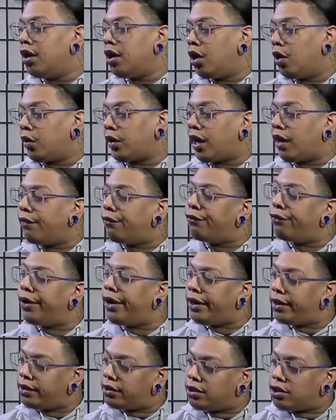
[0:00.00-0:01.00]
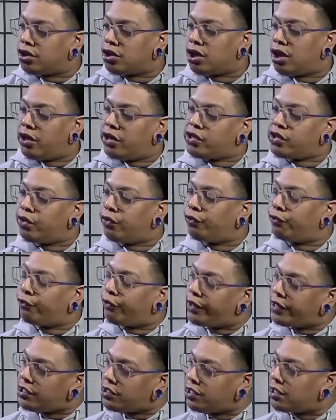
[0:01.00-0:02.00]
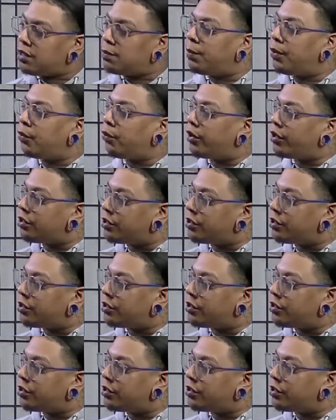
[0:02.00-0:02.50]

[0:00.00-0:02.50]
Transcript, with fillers: Okay, fringe. So fringe has been one